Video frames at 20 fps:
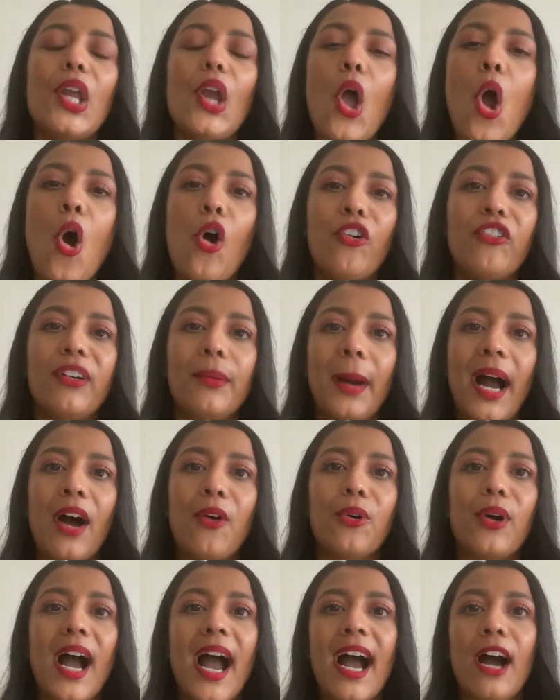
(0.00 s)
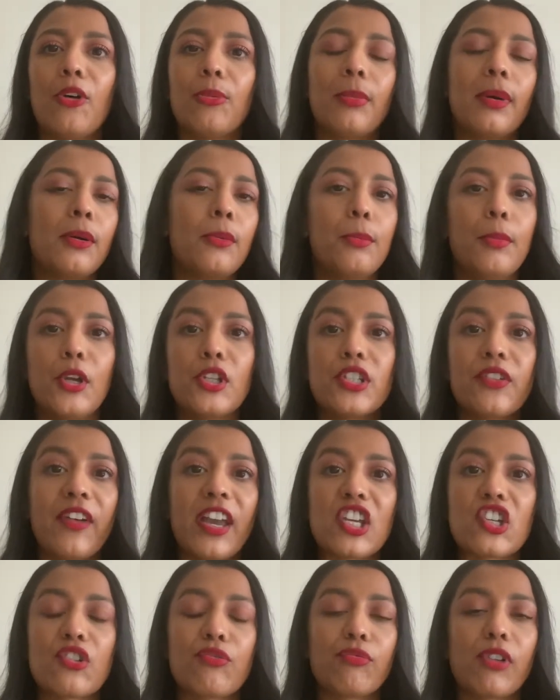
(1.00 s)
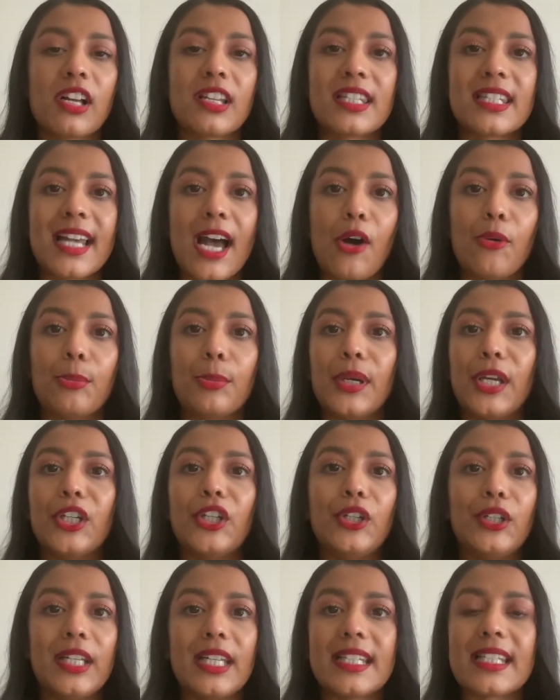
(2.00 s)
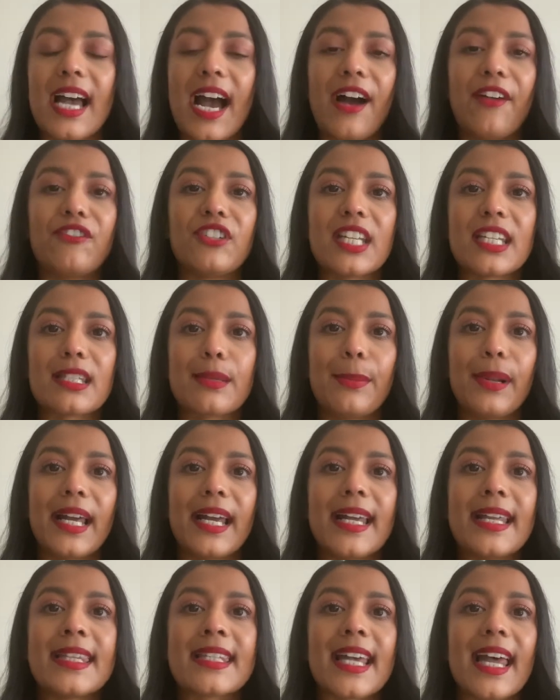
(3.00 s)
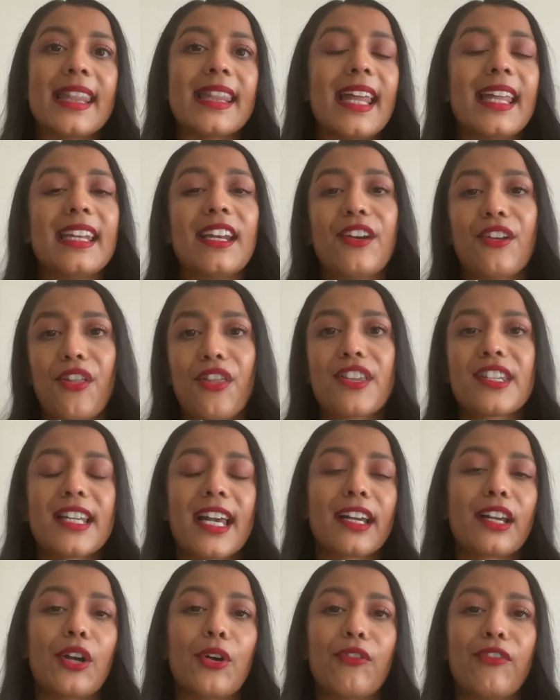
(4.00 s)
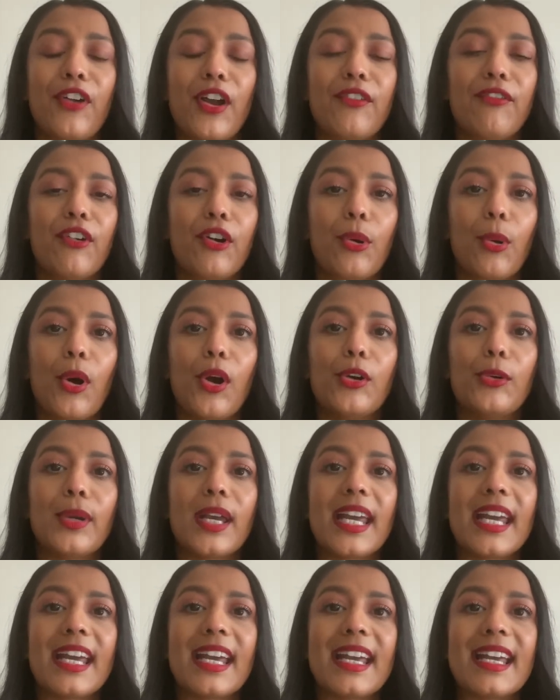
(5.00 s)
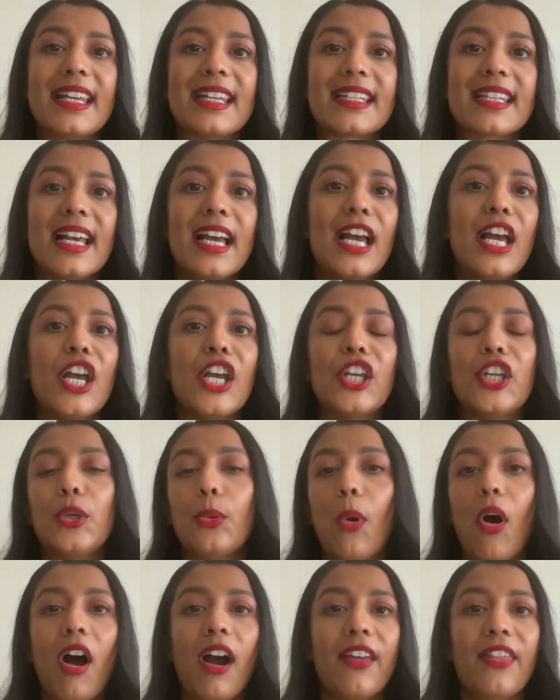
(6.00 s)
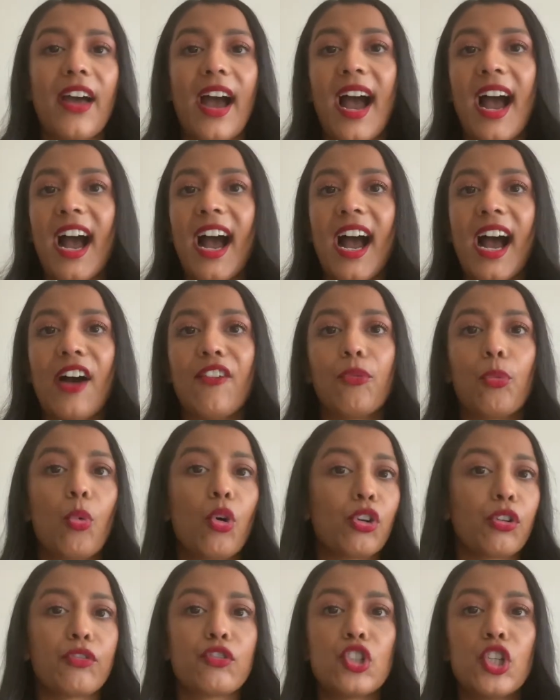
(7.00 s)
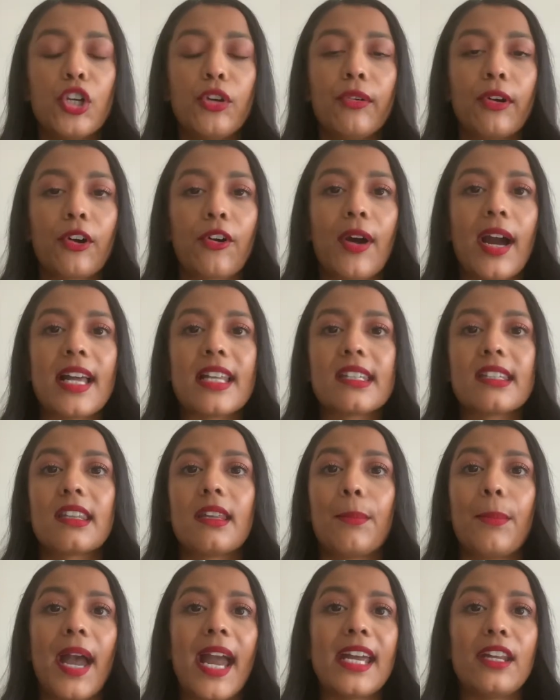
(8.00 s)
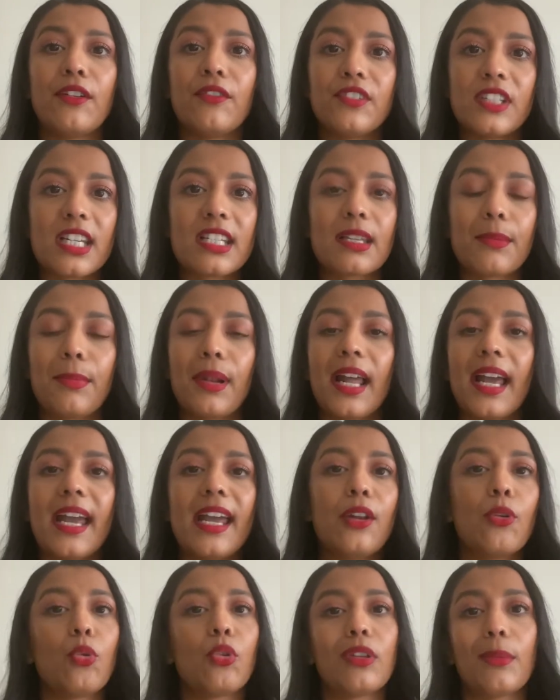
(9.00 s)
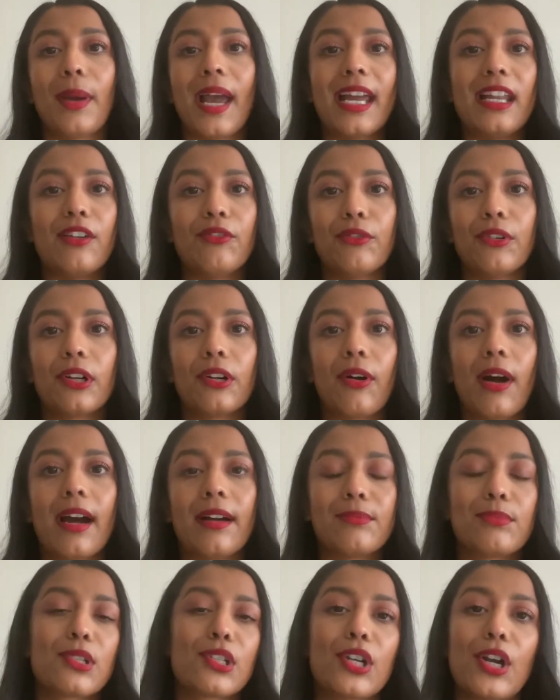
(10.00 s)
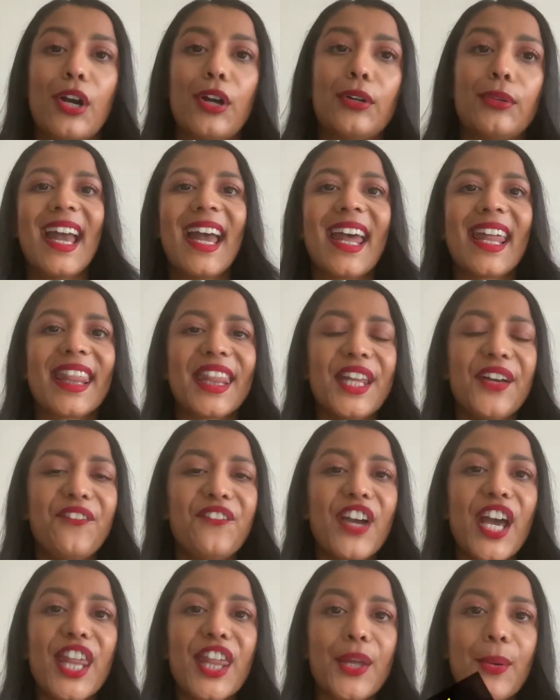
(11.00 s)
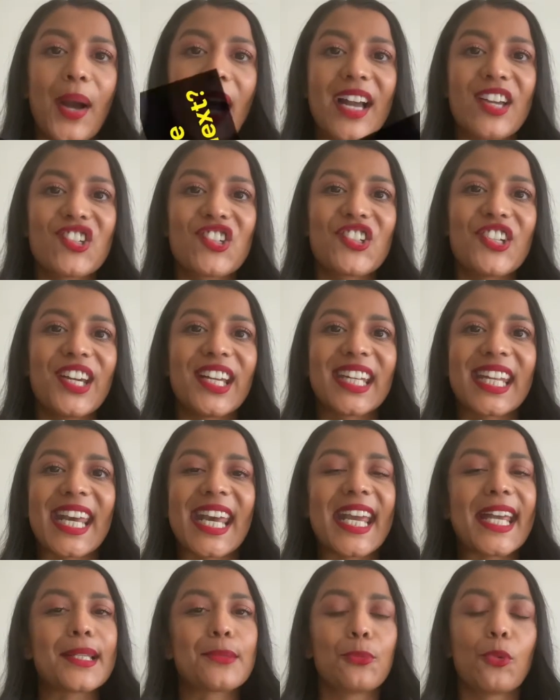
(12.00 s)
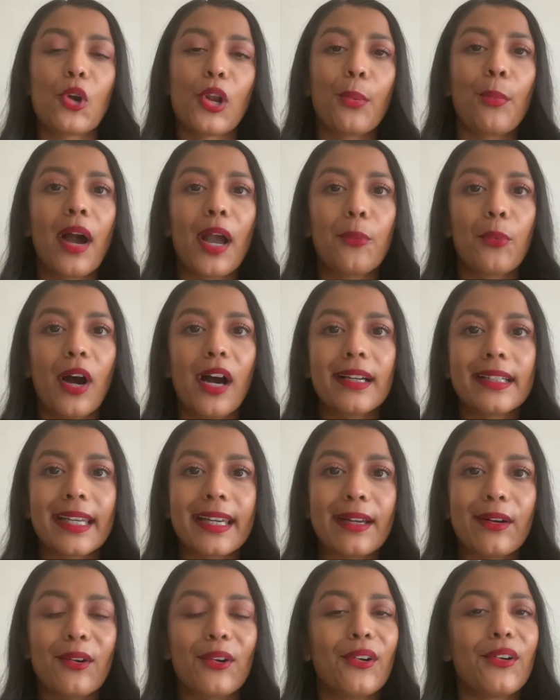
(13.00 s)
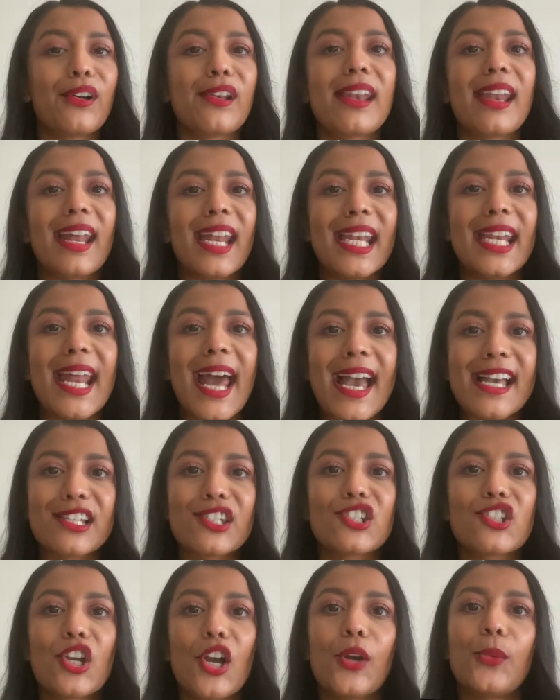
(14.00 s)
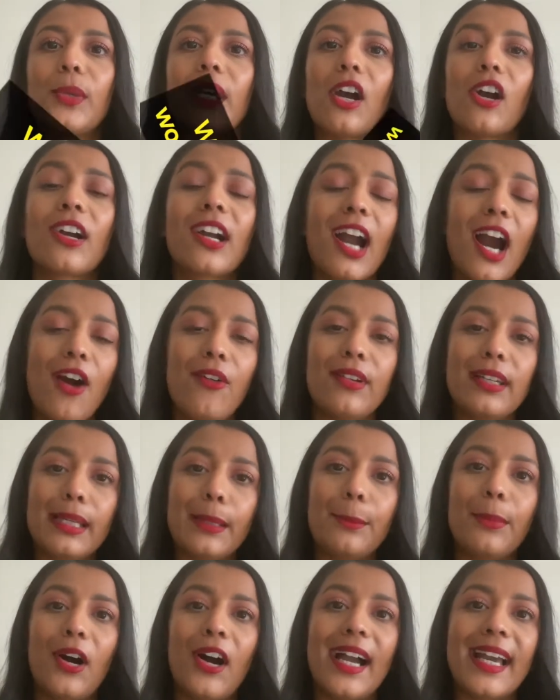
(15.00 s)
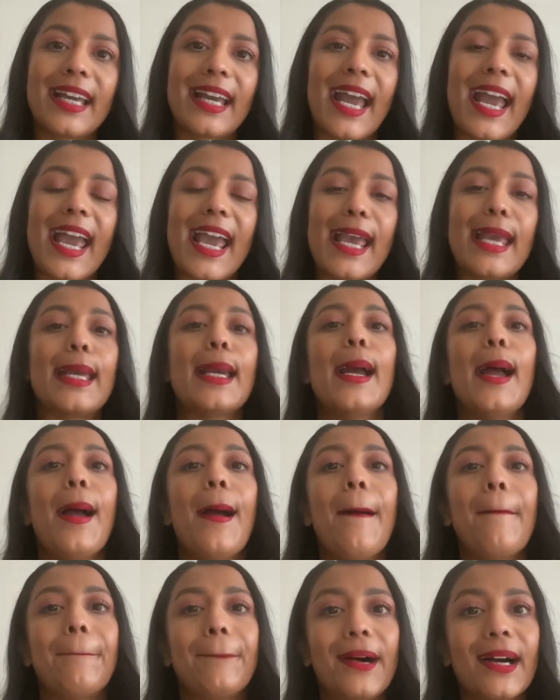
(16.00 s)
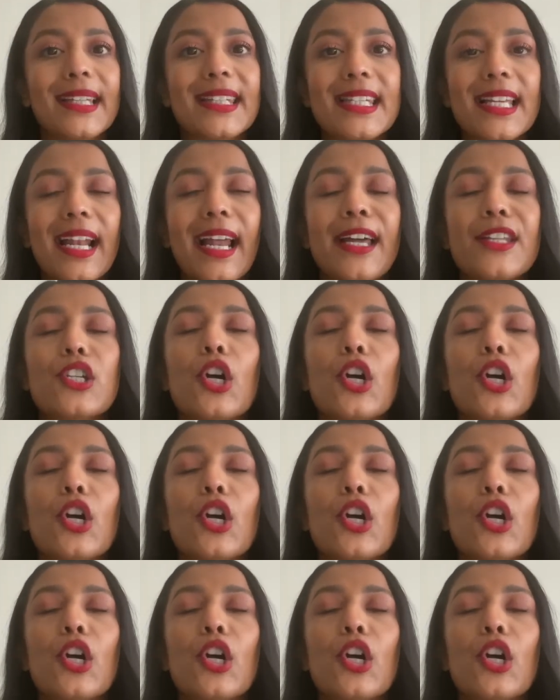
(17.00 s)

Of about how motivation runs out, but you need to have disciplines. And then another second favorite quote is, you either have one of two regrets, the pain of discipline or the pain of regret. So the fifth question is, what am I working on next? So we are currently buying a buy-to-let.